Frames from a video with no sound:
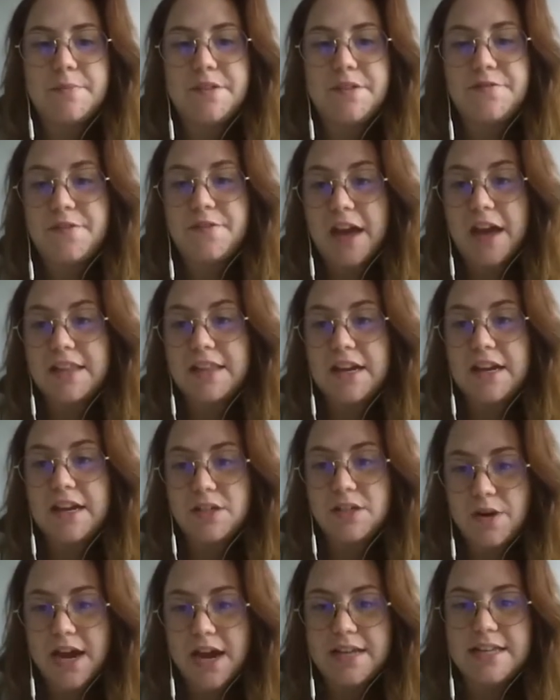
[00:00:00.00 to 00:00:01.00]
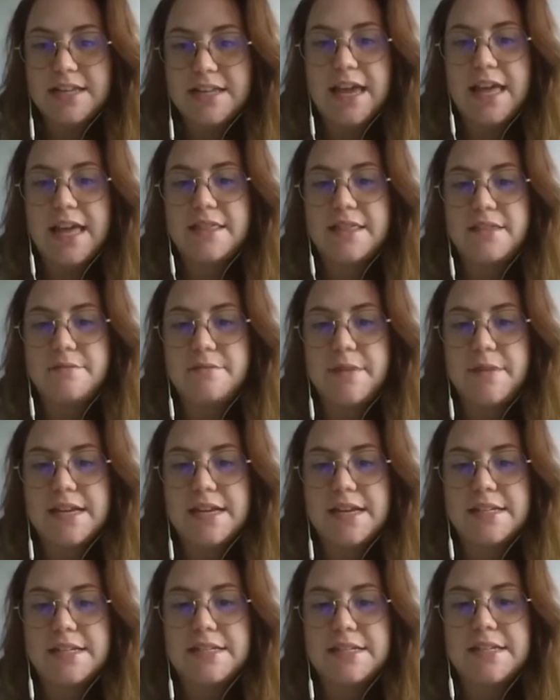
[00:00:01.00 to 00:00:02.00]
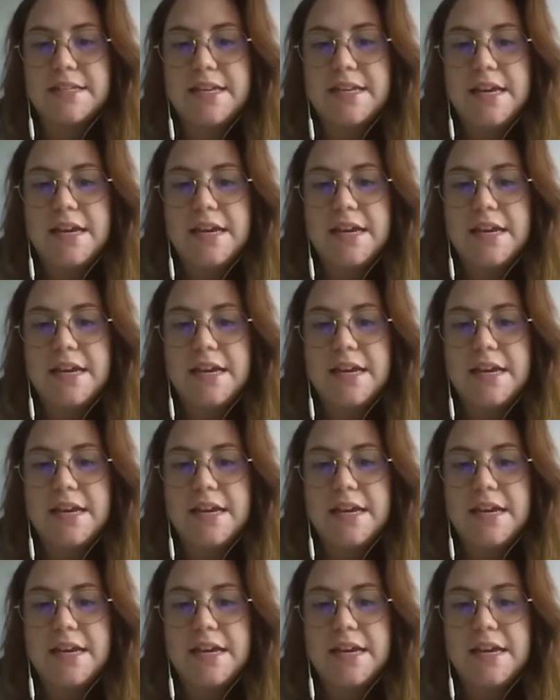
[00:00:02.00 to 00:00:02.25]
if final dried and the mass